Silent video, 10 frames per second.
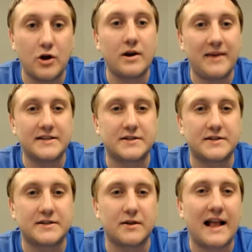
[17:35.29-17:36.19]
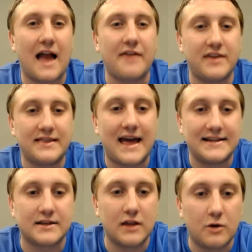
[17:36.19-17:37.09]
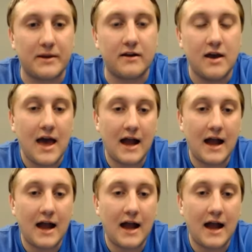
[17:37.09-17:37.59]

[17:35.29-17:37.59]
You know what I mean? So like, I think that is a little bit,